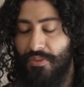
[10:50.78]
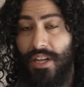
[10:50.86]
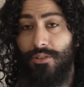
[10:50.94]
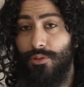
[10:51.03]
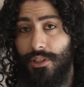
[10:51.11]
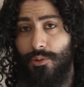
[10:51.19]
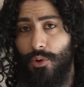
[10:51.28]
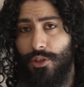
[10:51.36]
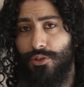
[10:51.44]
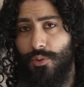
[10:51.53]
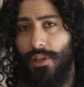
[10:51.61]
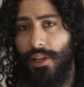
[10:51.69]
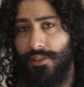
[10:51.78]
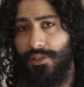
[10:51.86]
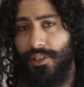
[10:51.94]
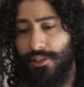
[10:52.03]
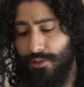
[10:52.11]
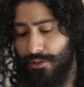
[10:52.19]
It really works well as a
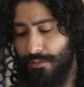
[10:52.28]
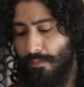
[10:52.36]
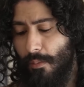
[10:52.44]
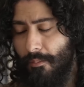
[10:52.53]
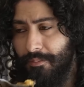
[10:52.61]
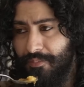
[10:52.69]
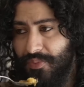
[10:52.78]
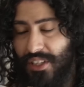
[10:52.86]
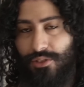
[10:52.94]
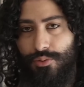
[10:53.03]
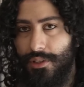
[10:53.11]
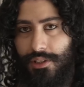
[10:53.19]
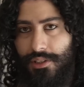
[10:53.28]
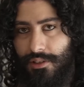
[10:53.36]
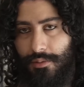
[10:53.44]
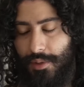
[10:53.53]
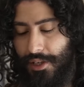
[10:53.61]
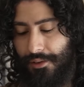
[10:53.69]
dessert. It's really easy
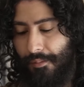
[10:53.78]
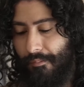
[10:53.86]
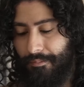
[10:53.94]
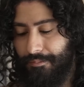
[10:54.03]
to make.